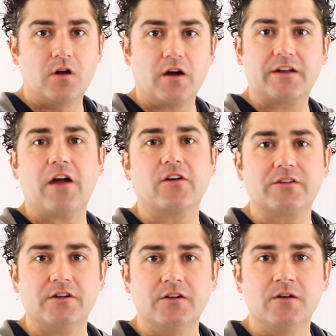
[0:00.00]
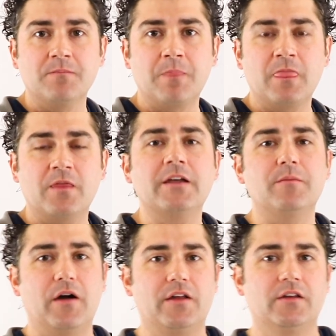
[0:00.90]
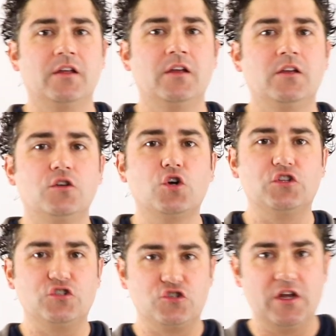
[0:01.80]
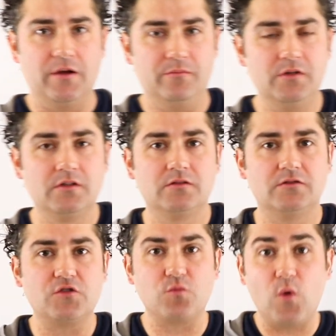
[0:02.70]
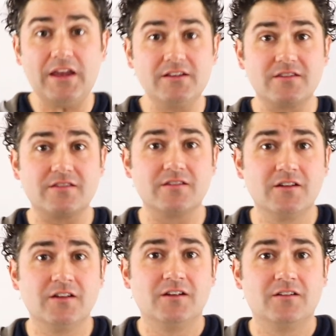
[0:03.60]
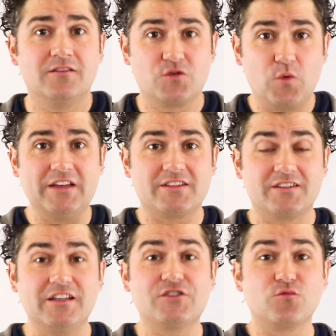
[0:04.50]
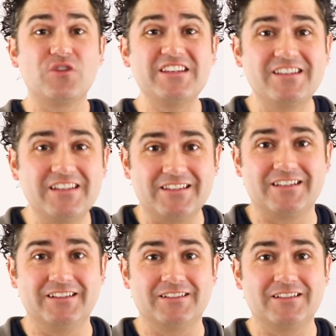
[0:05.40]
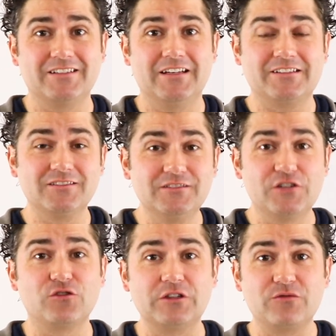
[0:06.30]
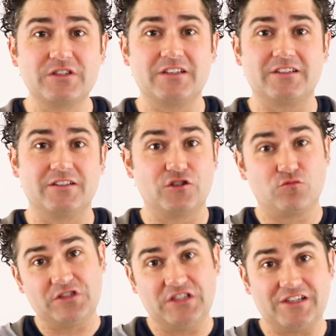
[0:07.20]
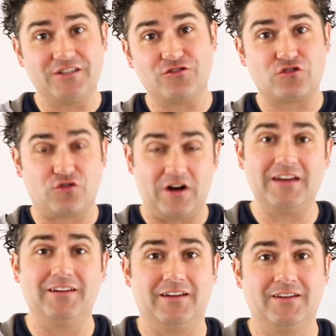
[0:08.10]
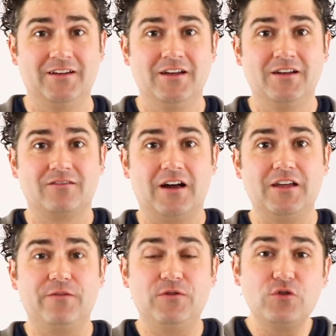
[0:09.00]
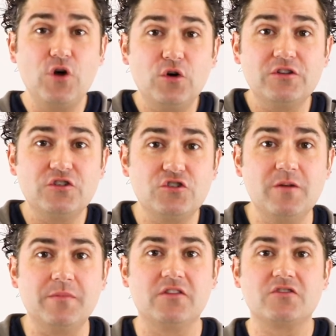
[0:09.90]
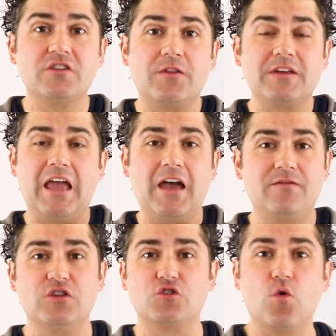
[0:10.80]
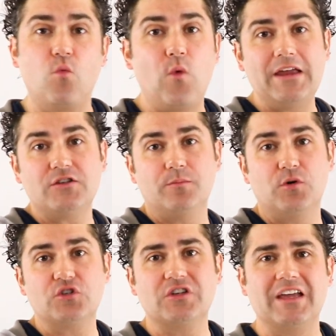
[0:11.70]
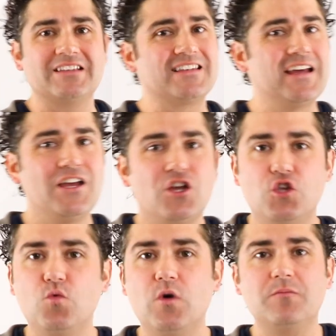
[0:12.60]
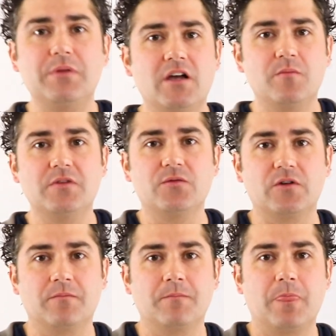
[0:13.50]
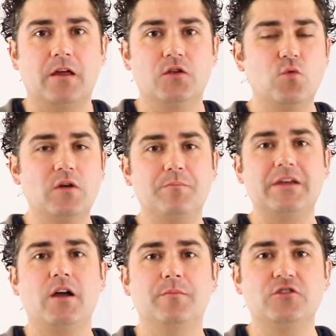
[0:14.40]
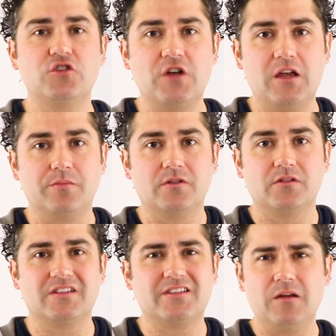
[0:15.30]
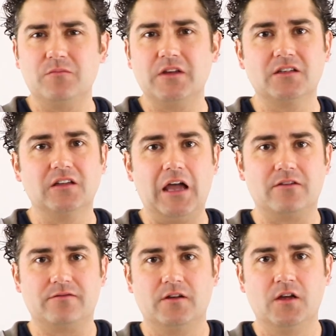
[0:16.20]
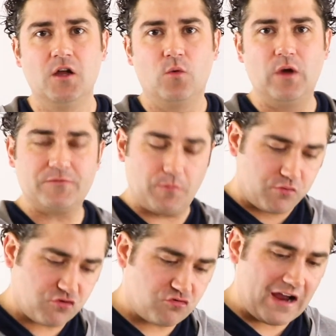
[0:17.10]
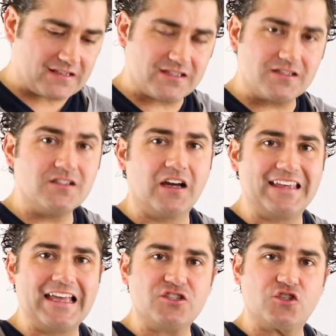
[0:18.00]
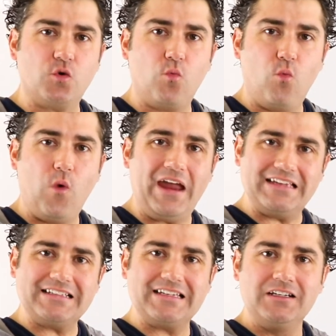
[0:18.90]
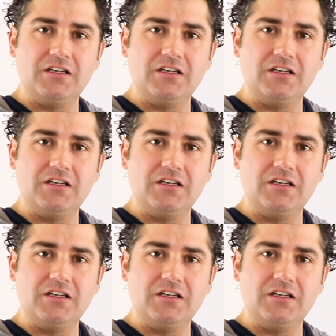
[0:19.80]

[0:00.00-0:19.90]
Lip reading: our character. Think about it. You go to the gym, there's weights. It's resistance. It's literally resistance. There's resistant training, right? If you go to the gym and there's nothing heavy, there's no weight to push against, you wouldn't become different. You wouldn't become in shape. The same thing in life. We have to press against the weight